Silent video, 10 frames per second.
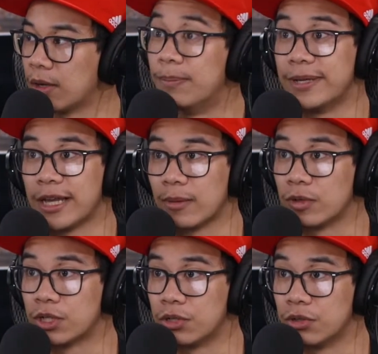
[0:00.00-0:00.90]
being able
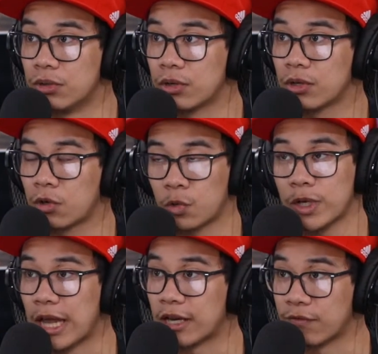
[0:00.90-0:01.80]
to
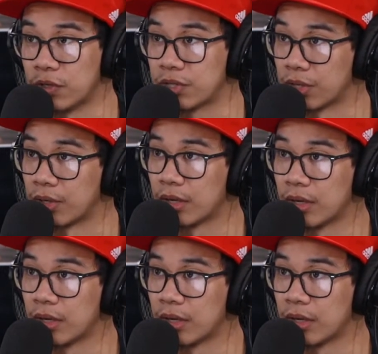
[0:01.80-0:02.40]
create a future,